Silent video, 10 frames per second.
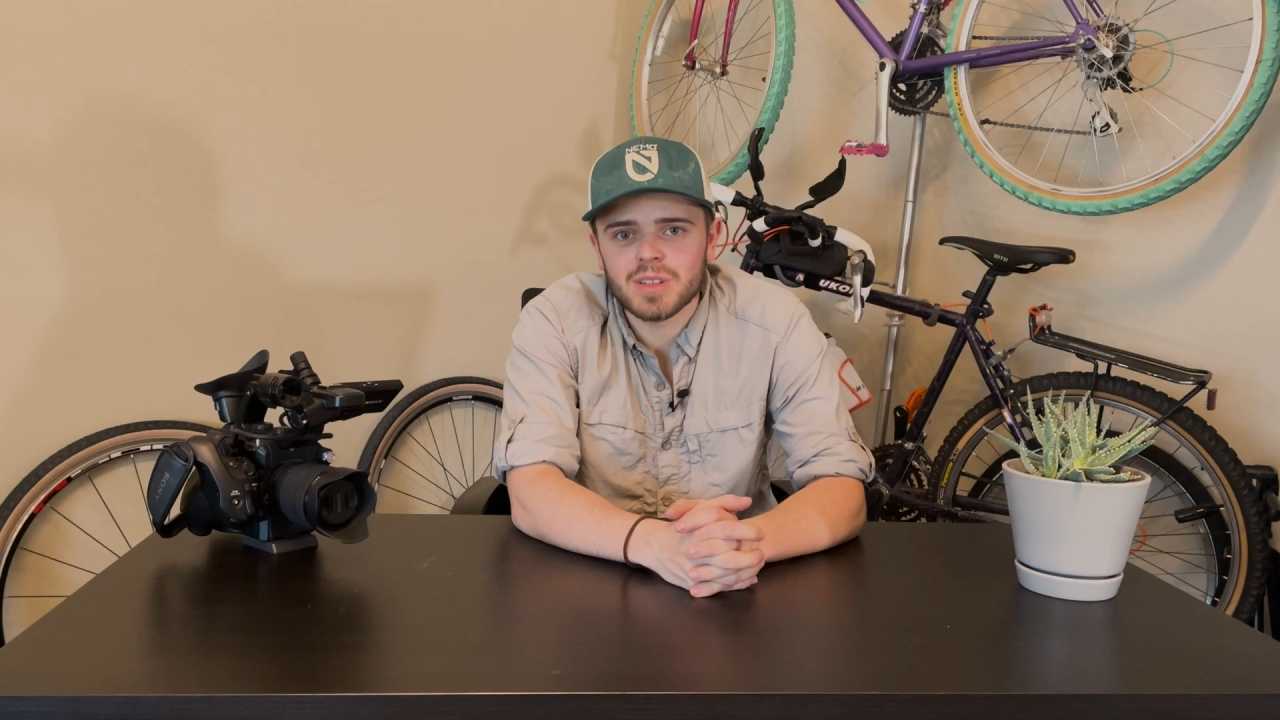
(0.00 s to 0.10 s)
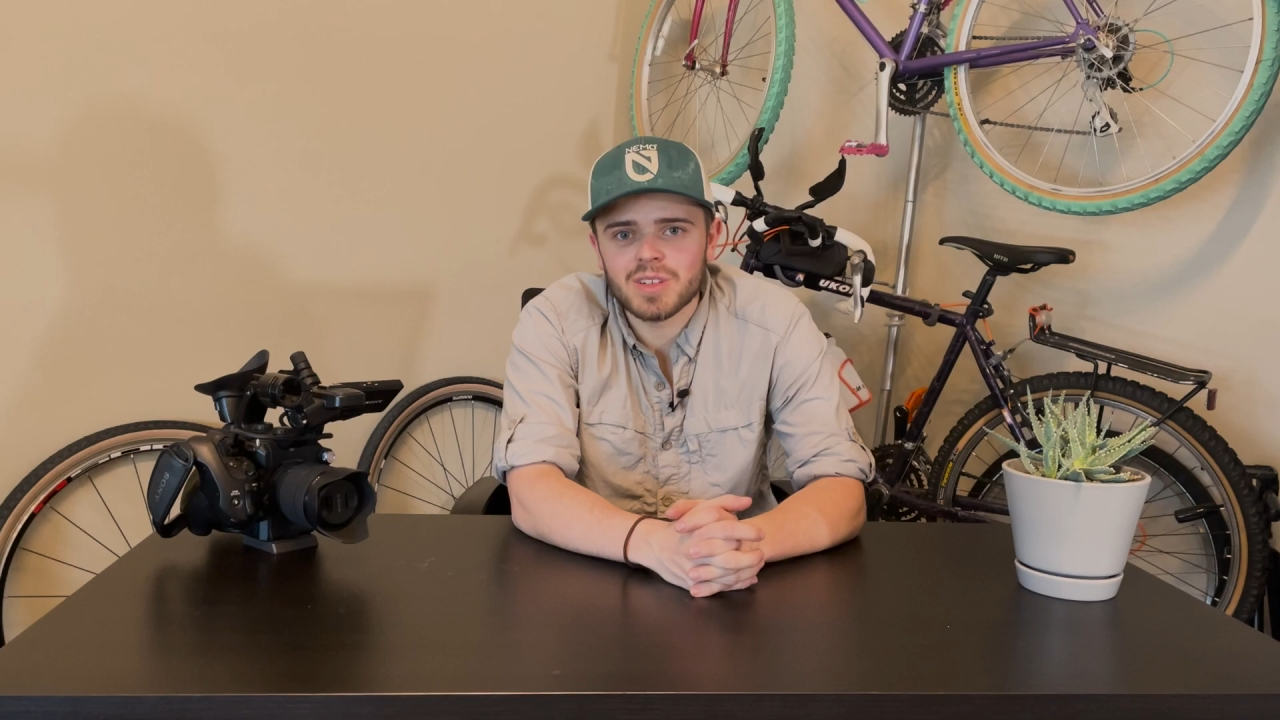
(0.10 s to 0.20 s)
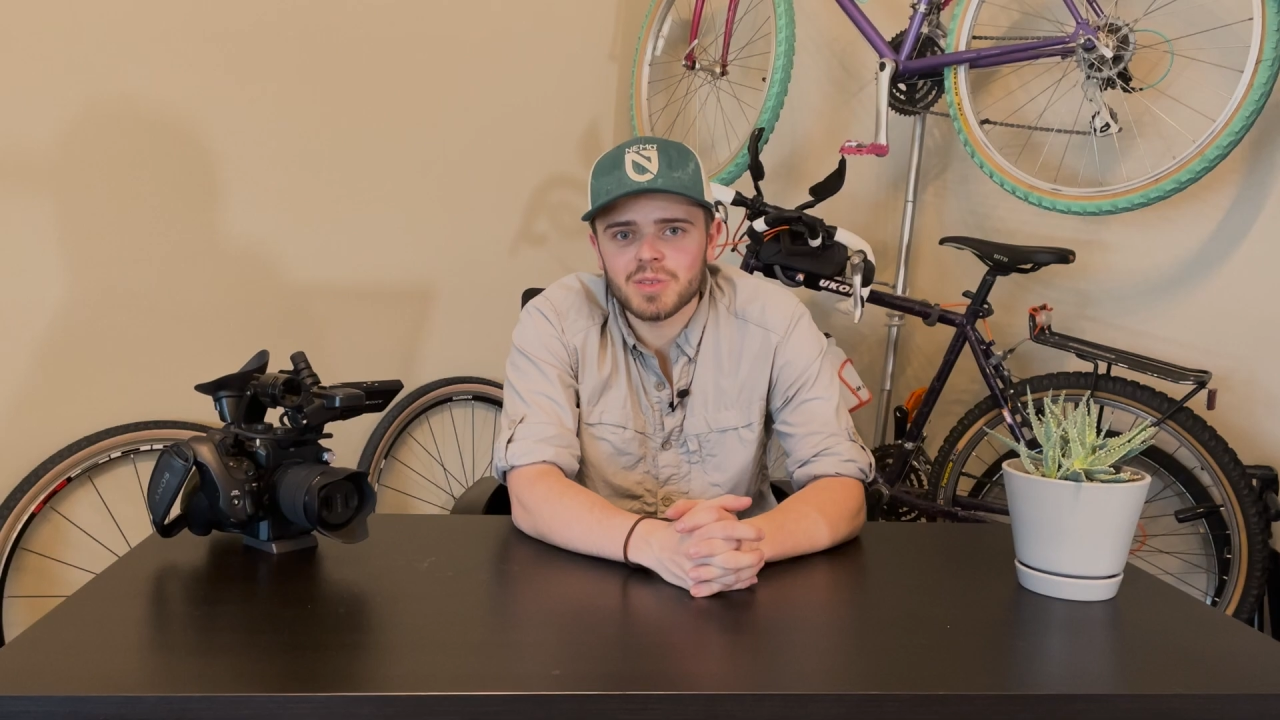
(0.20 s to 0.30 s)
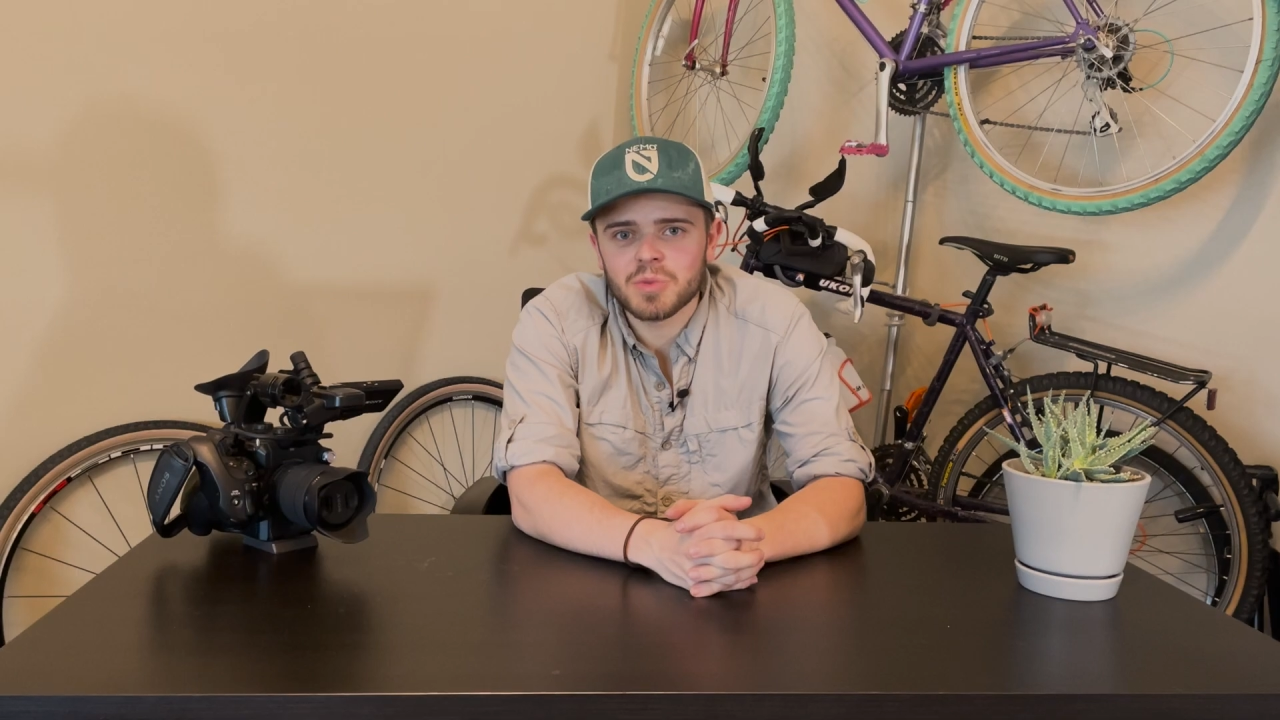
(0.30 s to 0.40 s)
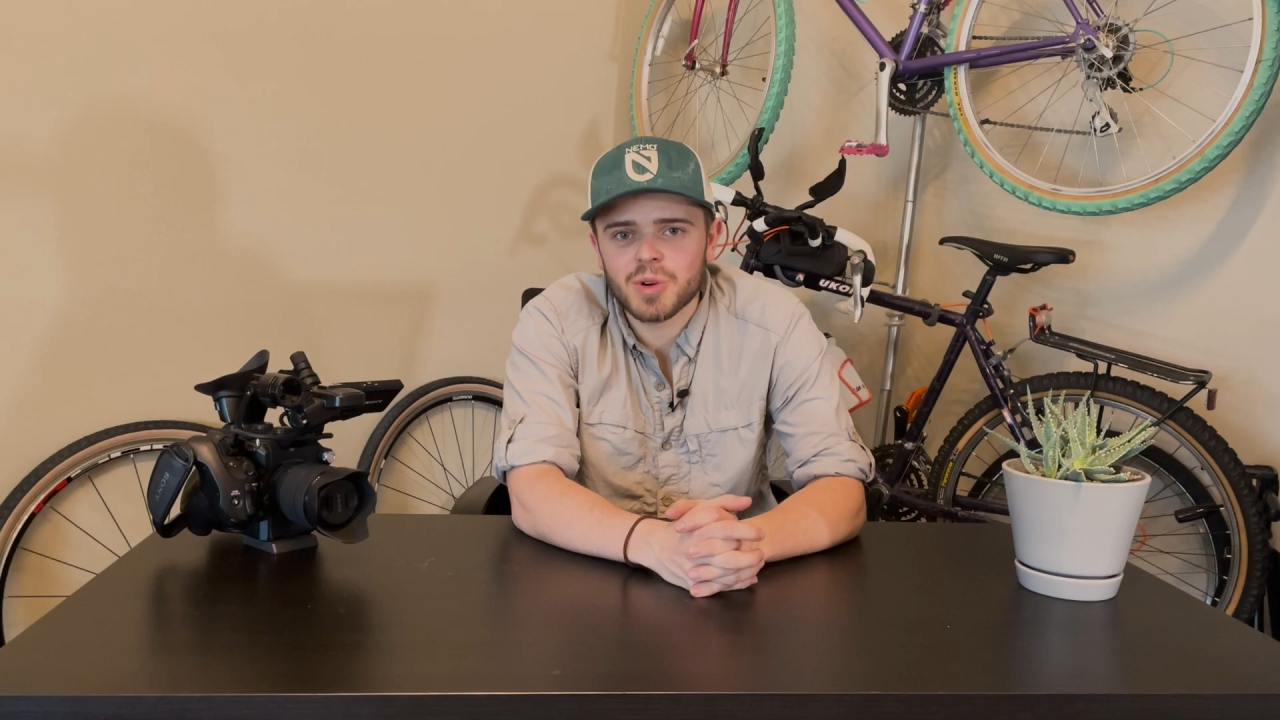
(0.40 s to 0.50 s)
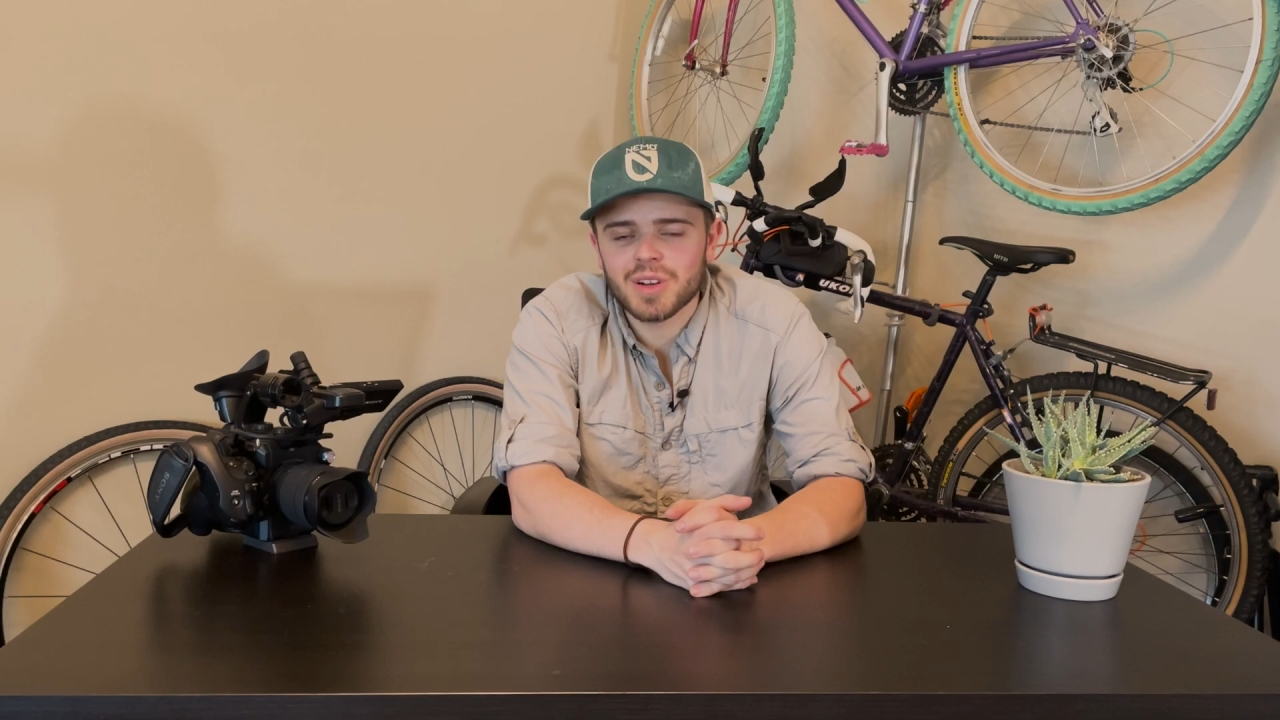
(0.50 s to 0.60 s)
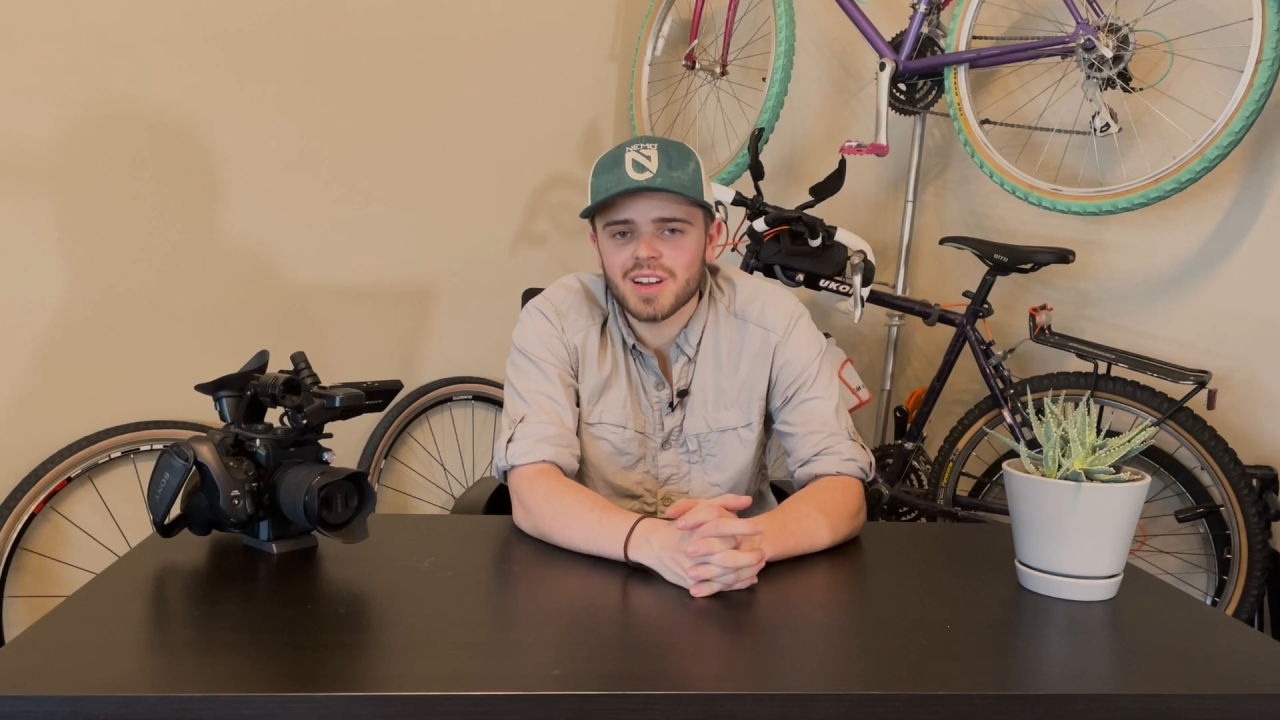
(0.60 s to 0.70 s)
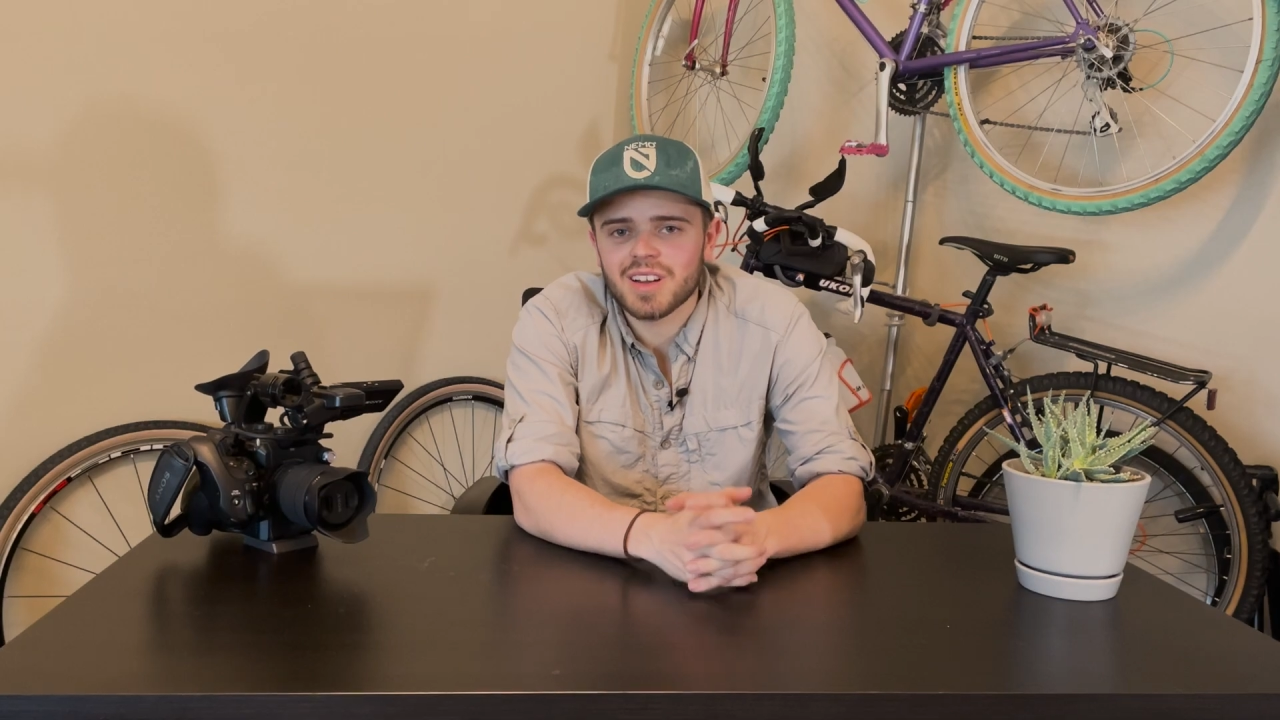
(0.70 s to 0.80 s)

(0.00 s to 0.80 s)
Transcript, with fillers: little more uh,